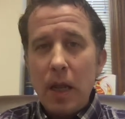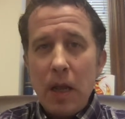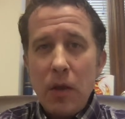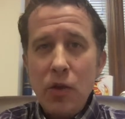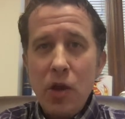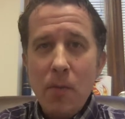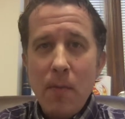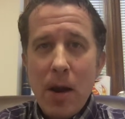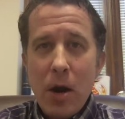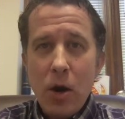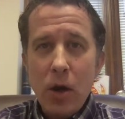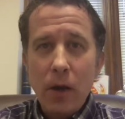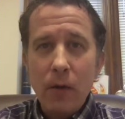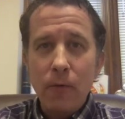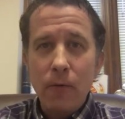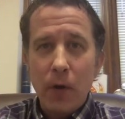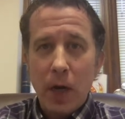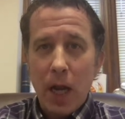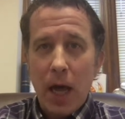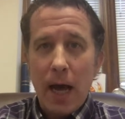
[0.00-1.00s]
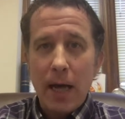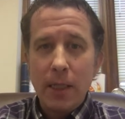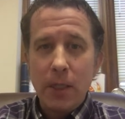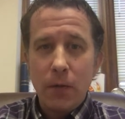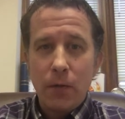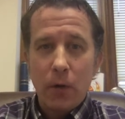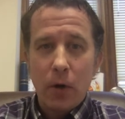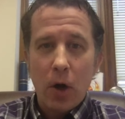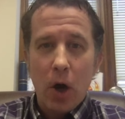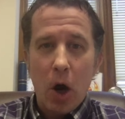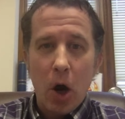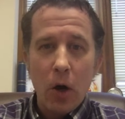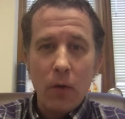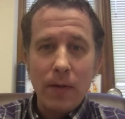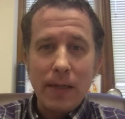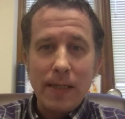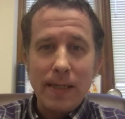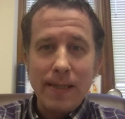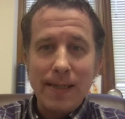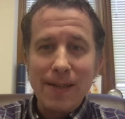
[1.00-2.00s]
The American philosopher
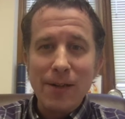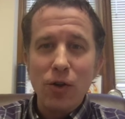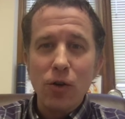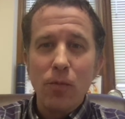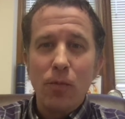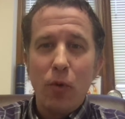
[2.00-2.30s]
Harvey Siegel